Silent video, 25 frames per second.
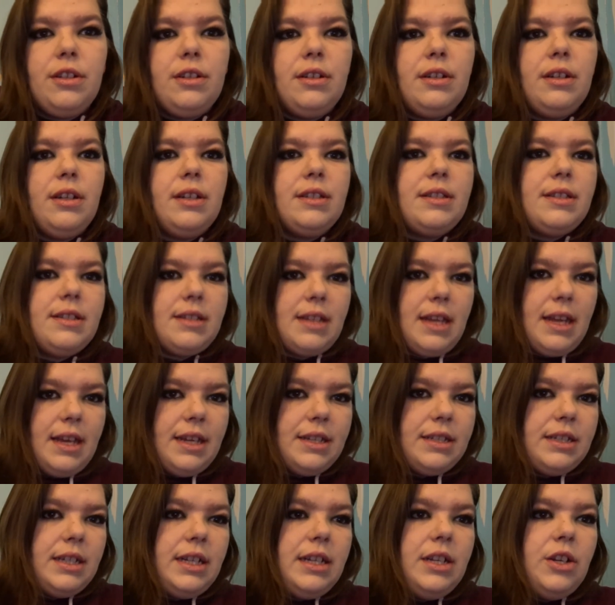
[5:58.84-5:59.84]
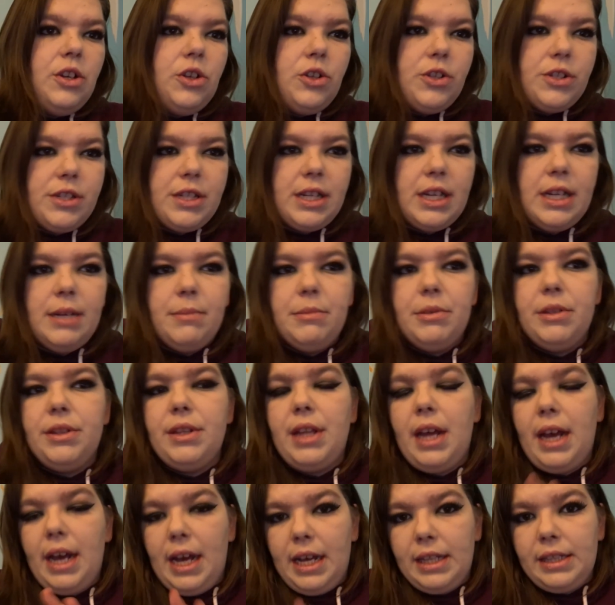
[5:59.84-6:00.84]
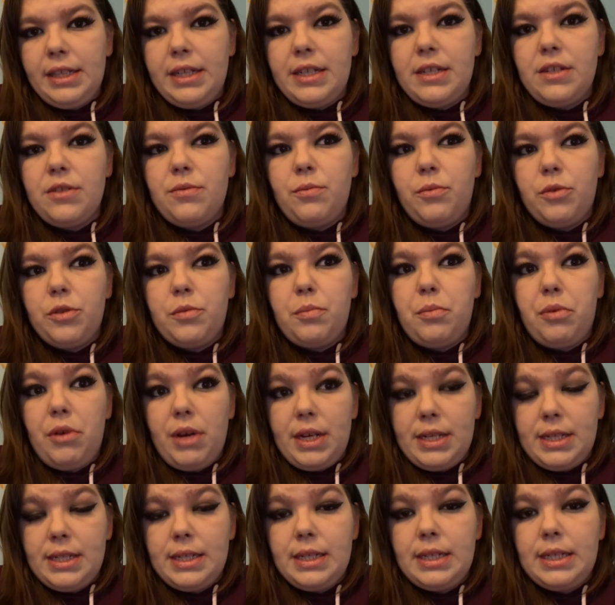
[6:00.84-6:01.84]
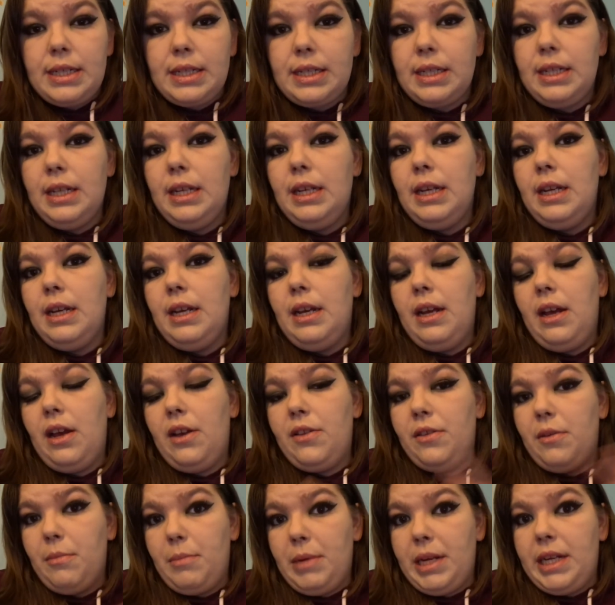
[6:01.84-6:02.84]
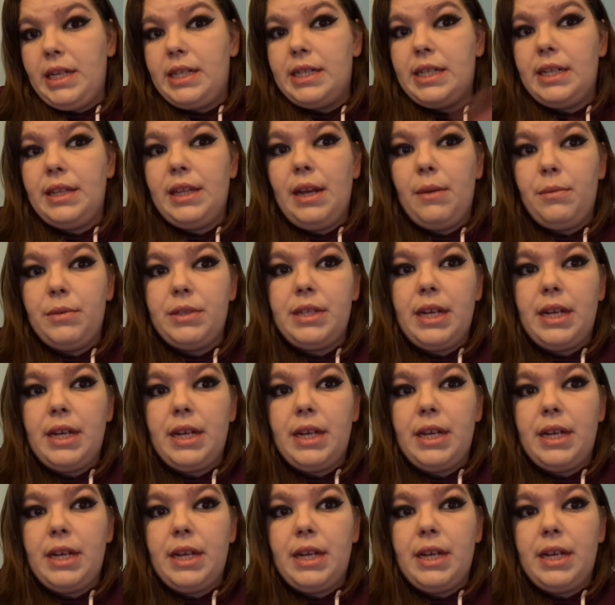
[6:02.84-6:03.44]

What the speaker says: had said in her statement that Alice was present at the meeting that was